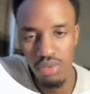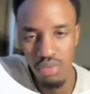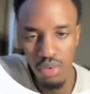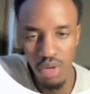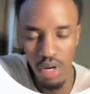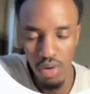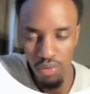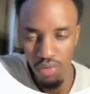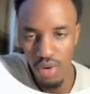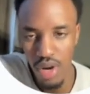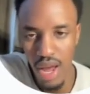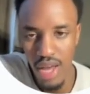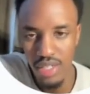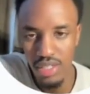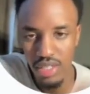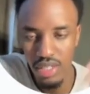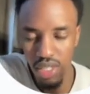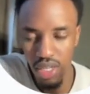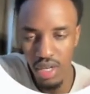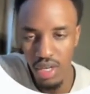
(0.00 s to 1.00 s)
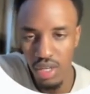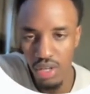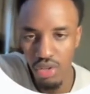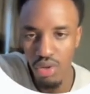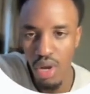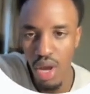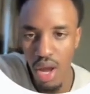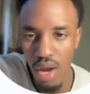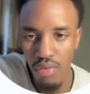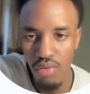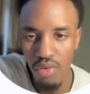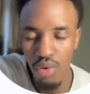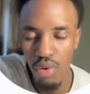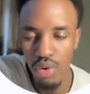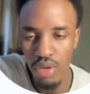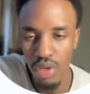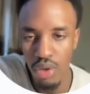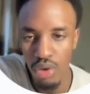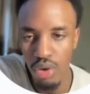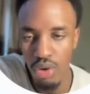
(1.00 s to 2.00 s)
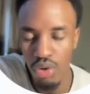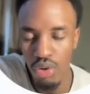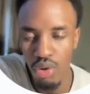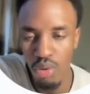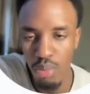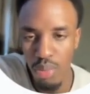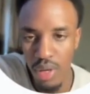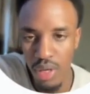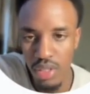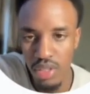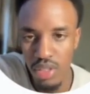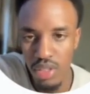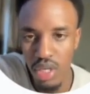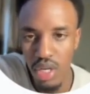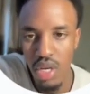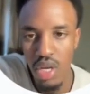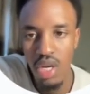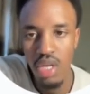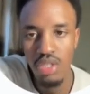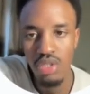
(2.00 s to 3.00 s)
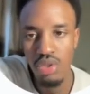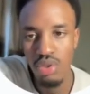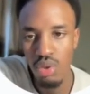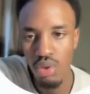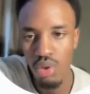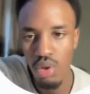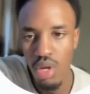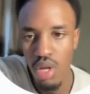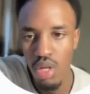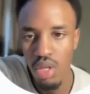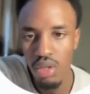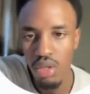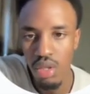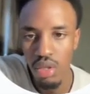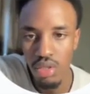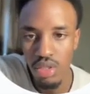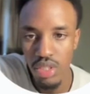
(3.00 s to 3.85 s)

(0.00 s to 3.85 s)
whatever aesthetic you have going on your page. So we